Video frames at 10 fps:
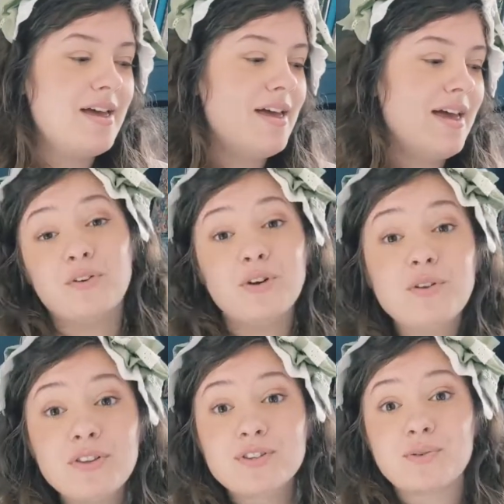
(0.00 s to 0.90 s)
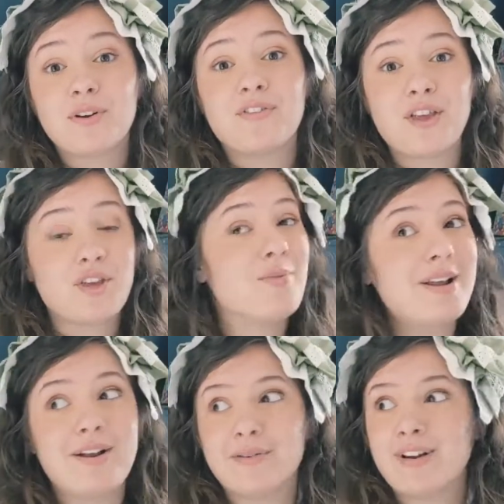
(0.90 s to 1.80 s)
If you're new to this sort of thing, you
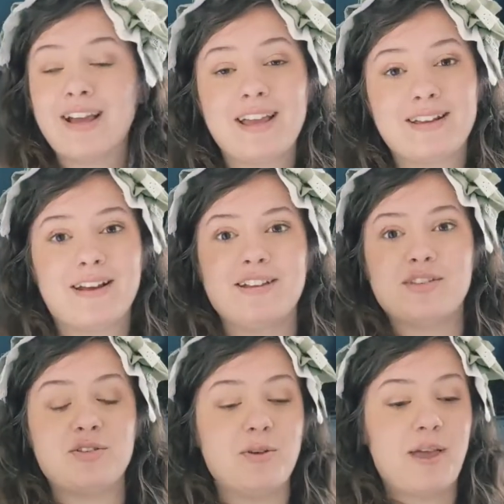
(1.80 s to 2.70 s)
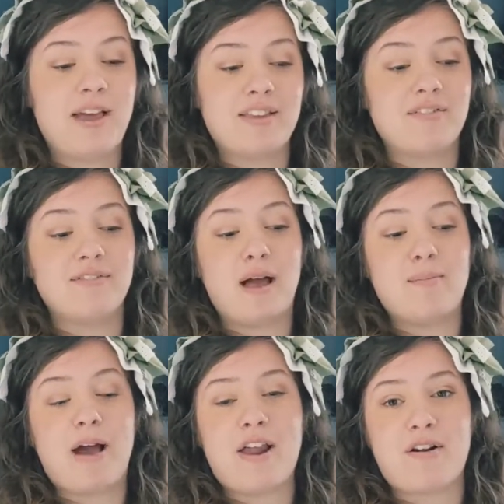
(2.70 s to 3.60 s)
might not recognize looking at the
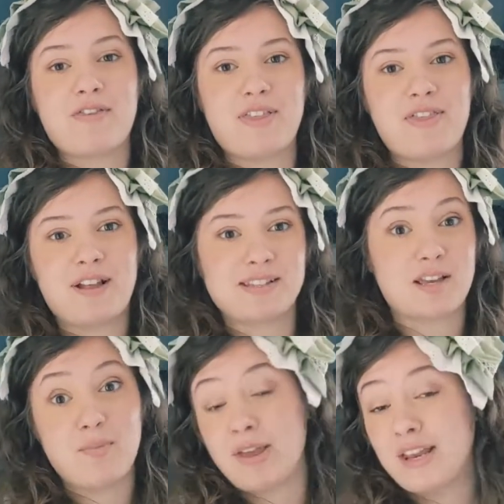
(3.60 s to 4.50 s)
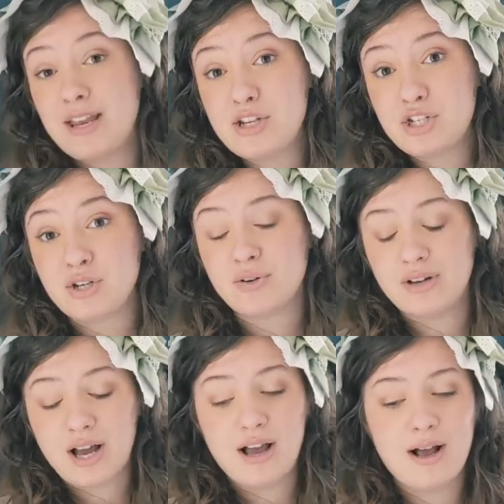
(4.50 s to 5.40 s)
flat pattern that that's going to be an issue.